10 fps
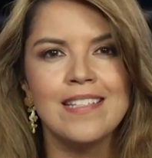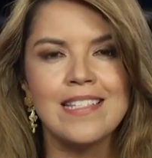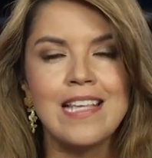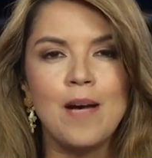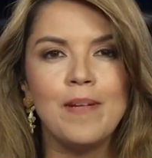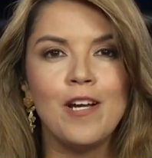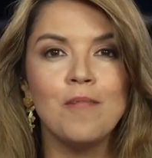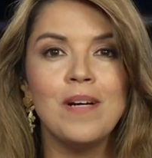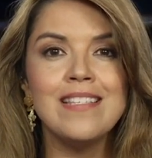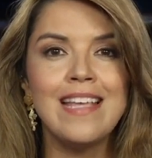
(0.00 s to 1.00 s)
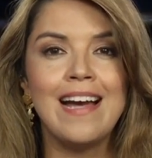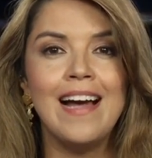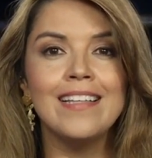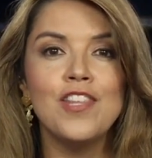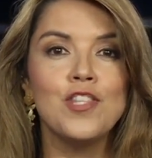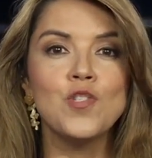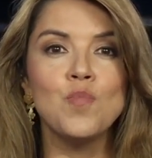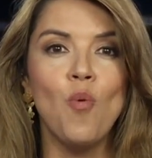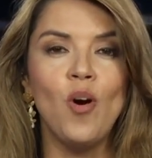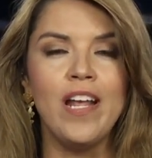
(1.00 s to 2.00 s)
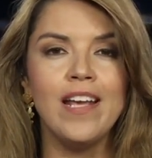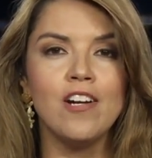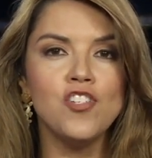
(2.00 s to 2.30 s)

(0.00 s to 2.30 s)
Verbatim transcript: This is happening on Mustang Island this morning,